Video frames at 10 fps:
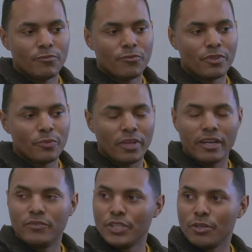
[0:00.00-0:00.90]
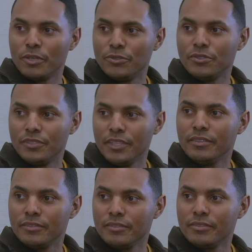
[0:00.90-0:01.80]
for the plight of Generation Z,
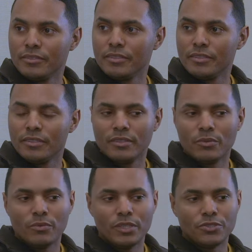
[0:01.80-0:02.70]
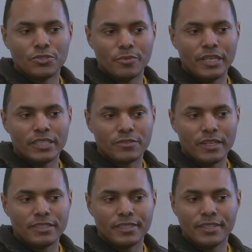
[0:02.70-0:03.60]
which to me is
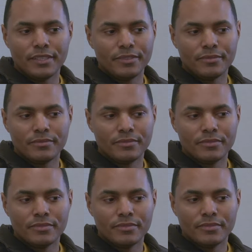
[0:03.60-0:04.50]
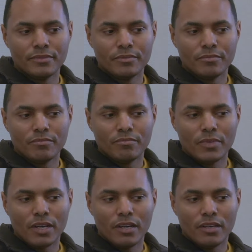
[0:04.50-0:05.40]
facing
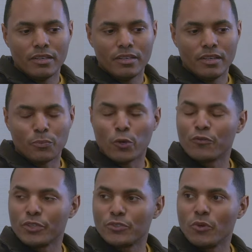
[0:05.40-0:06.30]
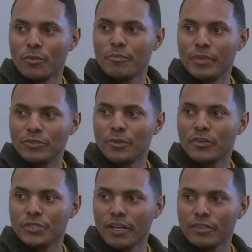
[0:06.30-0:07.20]
a perfect storm of mental
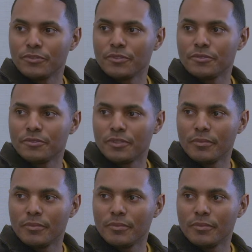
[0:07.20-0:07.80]
health challenges.